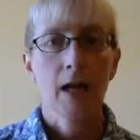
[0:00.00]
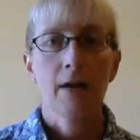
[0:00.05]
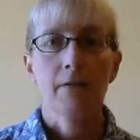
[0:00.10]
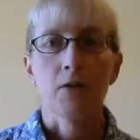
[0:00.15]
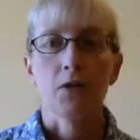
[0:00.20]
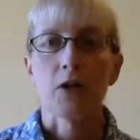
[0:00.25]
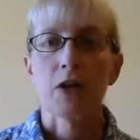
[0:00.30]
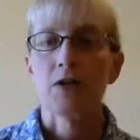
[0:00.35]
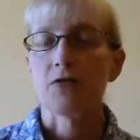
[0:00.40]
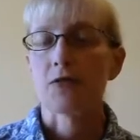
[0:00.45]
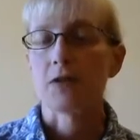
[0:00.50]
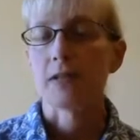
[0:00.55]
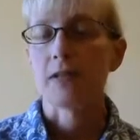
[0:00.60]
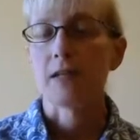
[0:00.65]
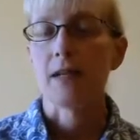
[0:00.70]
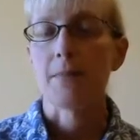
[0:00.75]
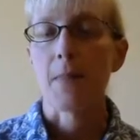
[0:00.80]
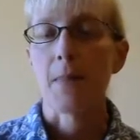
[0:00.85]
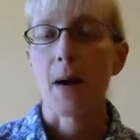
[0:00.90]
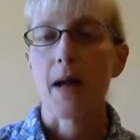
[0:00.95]
if you're
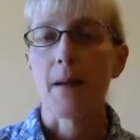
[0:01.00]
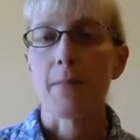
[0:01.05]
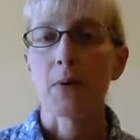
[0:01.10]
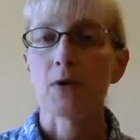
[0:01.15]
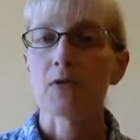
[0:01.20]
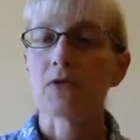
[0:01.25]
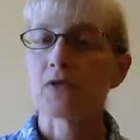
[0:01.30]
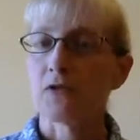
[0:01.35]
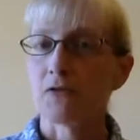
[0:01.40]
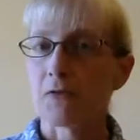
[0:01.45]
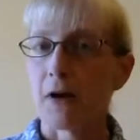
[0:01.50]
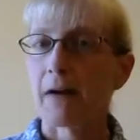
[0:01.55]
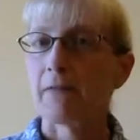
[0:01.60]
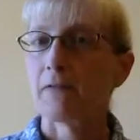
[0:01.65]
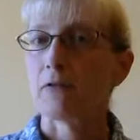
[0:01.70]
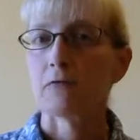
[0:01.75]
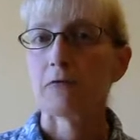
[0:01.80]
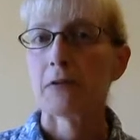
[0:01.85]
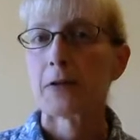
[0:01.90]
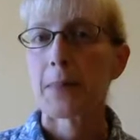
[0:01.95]
interested in my personal
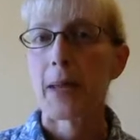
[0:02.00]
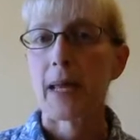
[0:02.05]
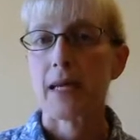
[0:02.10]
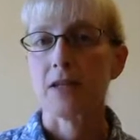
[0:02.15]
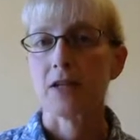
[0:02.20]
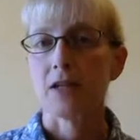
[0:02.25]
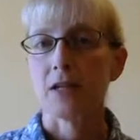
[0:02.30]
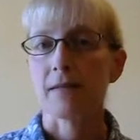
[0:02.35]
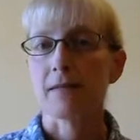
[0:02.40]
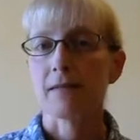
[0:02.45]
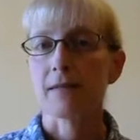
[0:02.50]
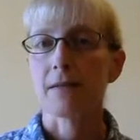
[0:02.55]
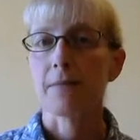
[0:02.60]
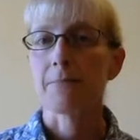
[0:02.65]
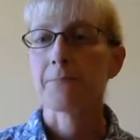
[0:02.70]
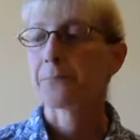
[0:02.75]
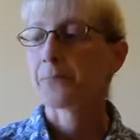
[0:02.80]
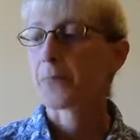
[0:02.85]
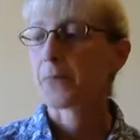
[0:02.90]
Ravelry pages.